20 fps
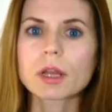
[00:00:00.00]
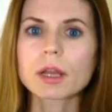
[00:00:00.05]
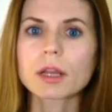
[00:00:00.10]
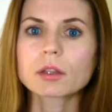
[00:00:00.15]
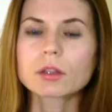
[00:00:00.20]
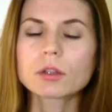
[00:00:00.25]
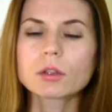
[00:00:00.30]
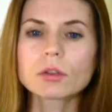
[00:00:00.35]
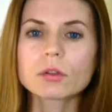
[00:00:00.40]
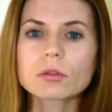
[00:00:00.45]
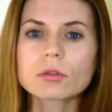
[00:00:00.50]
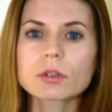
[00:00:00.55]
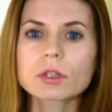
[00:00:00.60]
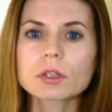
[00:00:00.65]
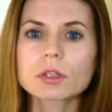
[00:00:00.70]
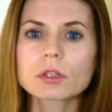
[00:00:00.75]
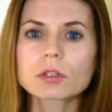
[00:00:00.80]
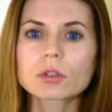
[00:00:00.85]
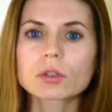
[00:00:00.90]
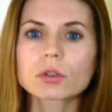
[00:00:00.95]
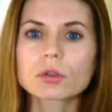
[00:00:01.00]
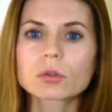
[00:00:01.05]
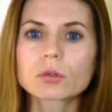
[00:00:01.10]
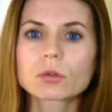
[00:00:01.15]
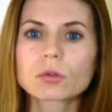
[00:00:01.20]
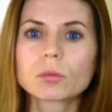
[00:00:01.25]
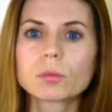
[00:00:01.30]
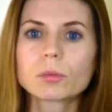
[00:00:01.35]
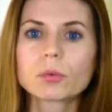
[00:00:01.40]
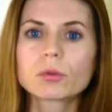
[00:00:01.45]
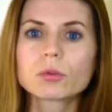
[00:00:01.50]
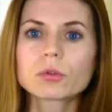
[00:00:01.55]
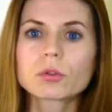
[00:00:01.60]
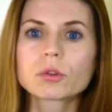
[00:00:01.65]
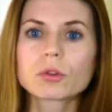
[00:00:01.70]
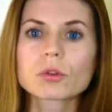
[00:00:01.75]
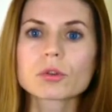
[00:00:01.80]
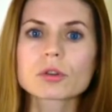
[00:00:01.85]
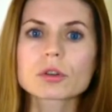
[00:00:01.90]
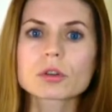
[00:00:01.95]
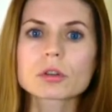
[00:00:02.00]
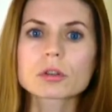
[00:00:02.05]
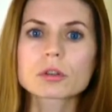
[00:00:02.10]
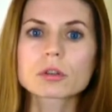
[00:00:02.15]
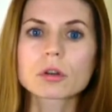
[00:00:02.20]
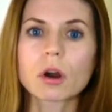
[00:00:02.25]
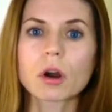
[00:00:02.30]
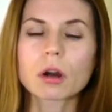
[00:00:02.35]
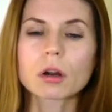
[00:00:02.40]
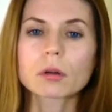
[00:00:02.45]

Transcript: and use it to put your stock